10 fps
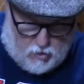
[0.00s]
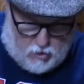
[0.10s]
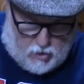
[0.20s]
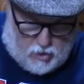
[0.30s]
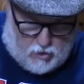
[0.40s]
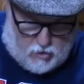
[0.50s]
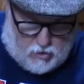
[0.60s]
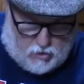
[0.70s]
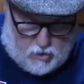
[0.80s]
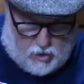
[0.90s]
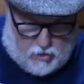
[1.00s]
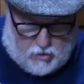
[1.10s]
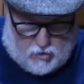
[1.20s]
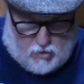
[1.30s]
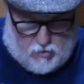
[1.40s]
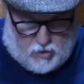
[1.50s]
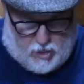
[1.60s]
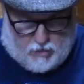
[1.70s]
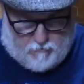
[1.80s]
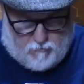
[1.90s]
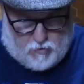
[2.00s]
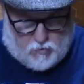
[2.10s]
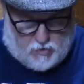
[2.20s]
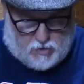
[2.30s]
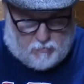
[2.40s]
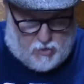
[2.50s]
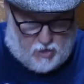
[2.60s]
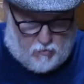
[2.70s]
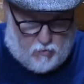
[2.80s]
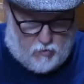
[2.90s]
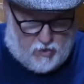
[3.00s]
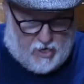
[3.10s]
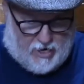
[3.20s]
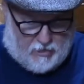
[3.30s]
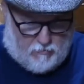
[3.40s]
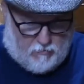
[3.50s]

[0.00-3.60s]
Cut, cut. Okay, so what's up there? What do we got?